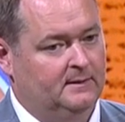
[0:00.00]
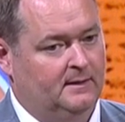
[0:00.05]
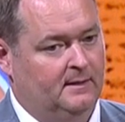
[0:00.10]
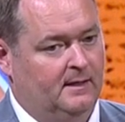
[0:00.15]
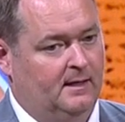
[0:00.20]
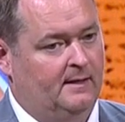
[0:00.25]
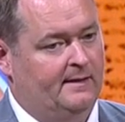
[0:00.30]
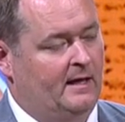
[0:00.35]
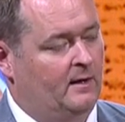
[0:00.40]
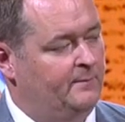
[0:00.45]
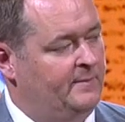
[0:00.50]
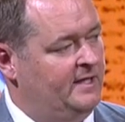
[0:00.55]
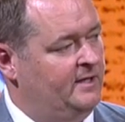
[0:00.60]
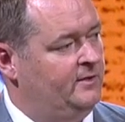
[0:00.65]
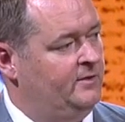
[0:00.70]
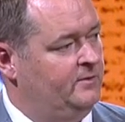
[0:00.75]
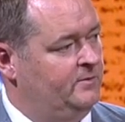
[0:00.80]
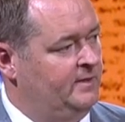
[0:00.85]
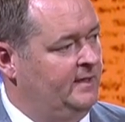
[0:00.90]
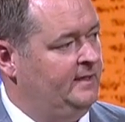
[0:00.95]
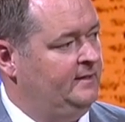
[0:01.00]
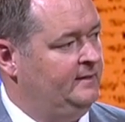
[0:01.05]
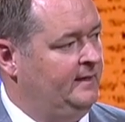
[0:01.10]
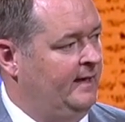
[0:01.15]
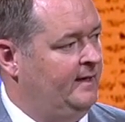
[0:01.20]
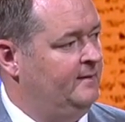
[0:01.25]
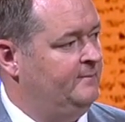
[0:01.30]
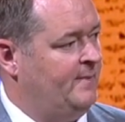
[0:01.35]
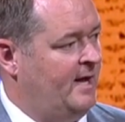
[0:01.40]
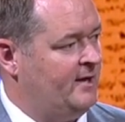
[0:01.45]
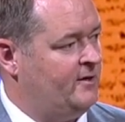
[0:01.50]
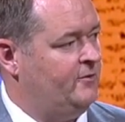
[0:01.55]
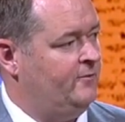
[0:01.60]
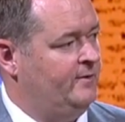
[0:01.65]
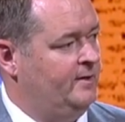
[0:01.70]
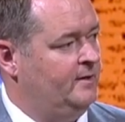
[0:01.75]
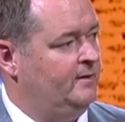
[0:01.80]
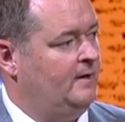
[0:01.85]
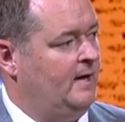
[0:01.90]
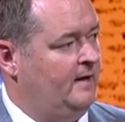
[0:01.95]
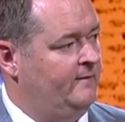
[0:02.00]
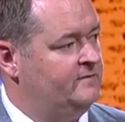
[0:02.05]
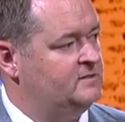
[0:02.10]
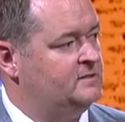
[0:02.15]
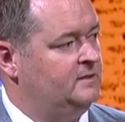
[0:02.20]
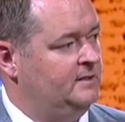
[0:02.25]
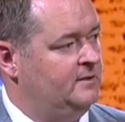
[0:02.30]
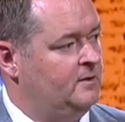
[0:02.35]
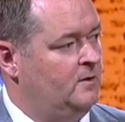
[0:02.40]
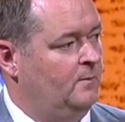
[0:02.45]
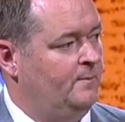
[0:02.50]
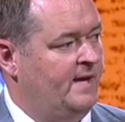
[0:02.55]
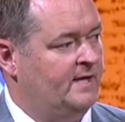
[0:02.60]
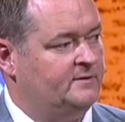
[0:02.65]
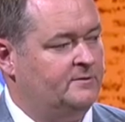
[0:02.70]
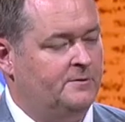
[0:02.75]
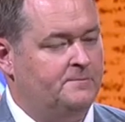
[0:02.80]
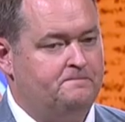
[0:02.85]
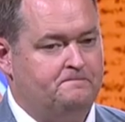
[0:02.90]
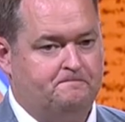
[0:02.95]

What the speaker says: that'll be a unique day in my career, obviously, to go back there.